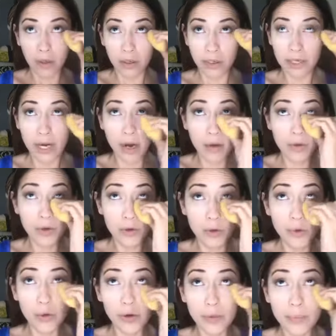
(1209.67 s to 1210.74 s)
Now,
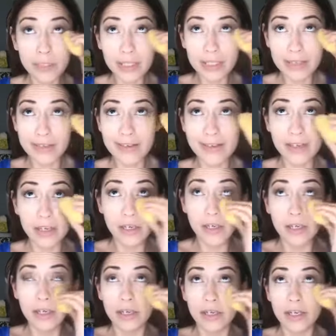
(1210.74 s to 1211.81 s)
normally,
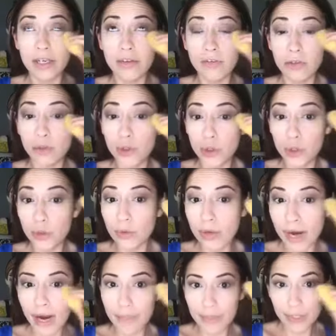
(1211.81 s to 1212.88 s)
if you do
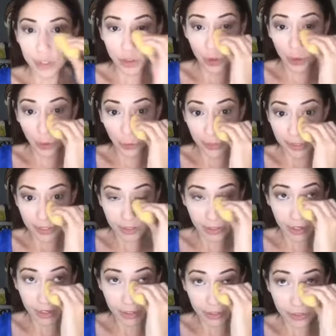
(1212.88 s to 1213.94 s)
happen to crease
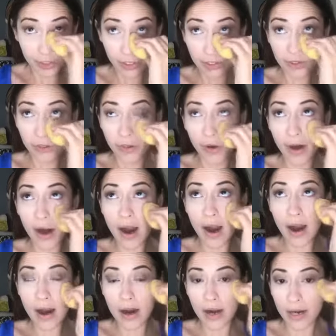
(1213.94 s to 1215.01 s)
underneath your
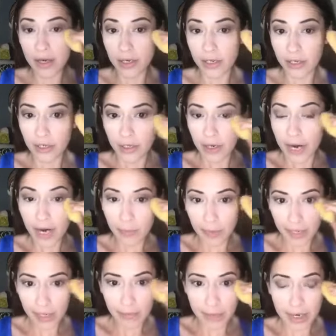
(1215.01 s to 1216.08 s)
eye, I
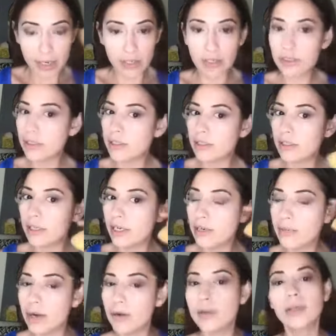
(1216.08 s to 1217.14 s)
recommend a setting
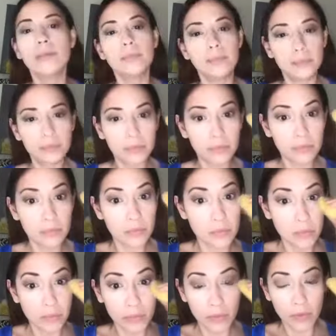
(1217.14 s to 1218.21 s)
powder.
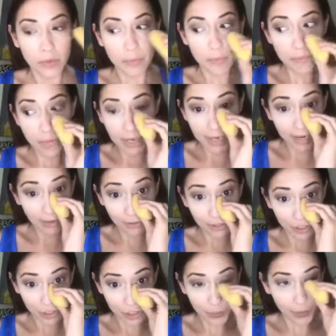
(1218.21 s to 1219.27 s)
But I don't
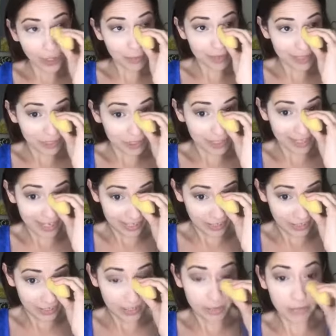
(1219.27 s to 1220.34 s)
just recommend just any
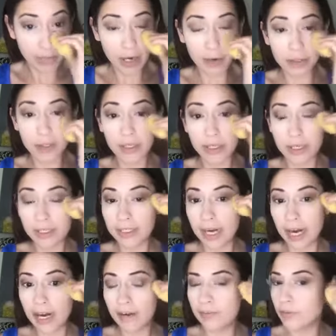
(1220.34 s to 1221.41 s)
setting powder, because
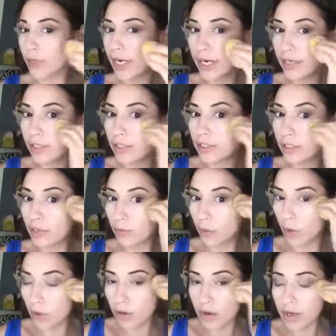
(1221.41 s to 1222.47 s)
I've tried
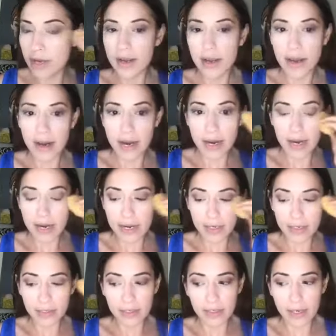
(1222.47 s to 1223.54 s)
several
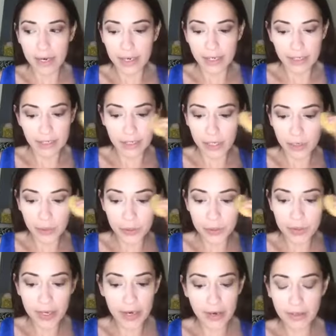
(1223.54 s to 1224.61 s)
and I can tell you
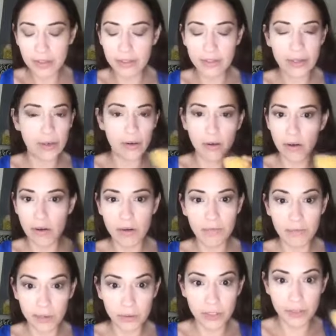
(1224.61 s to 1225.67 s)
that they all
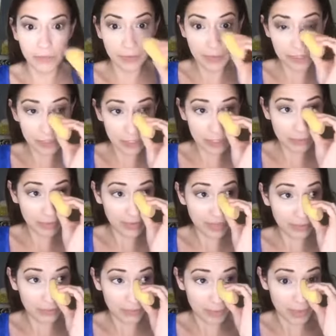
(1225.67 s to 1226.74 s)
feel different. Some of
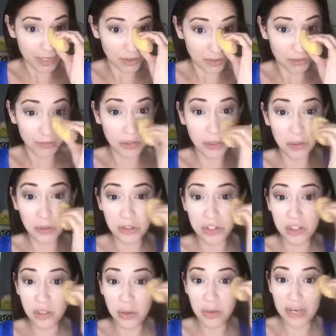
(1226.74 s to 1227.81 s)
them make you feel
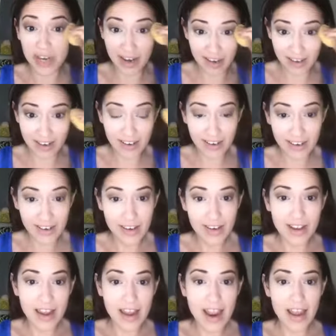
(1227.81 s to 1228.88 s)
so cakey
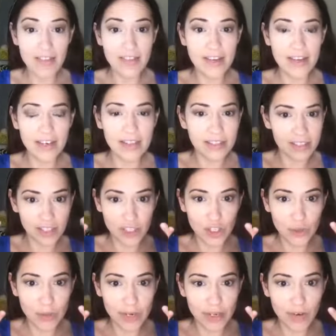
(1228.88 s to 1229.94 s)
and they
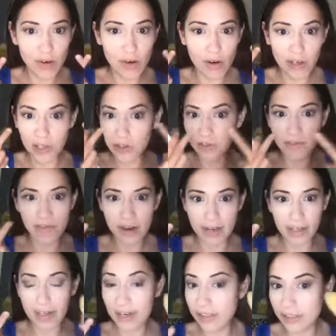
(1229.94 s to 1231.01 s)
accentuate all your fine
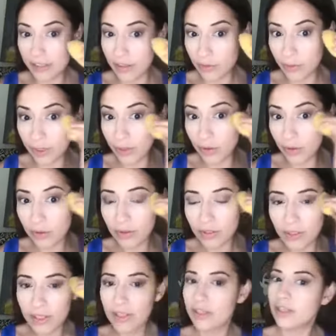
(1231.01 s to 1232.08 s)
lines and
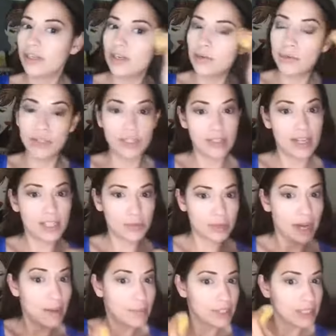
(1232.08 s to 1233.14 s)
wrinkles, which that's what
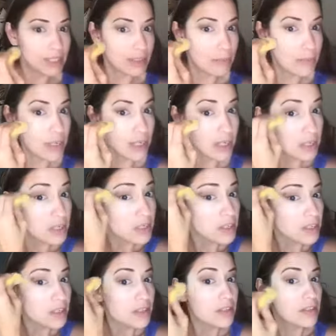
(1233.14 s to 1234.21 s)
happens to me.
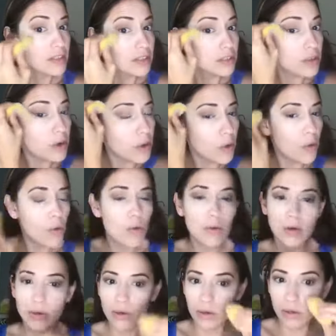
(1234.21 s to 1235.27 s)
So
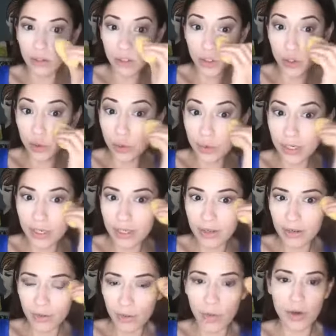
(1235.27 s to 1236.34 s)
Dewy
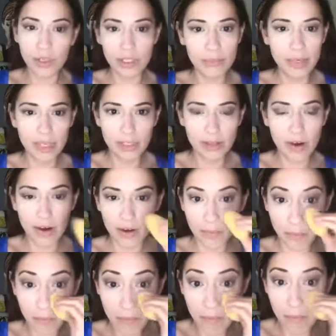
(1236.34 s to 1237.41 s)
works best
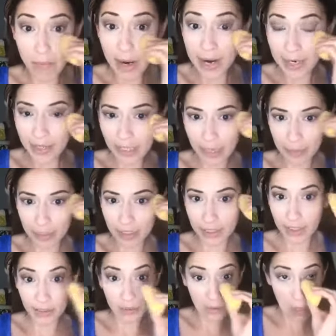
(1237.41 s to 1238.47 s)
on my type of
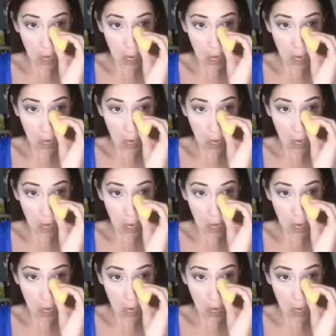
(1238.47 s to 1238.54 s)
skin.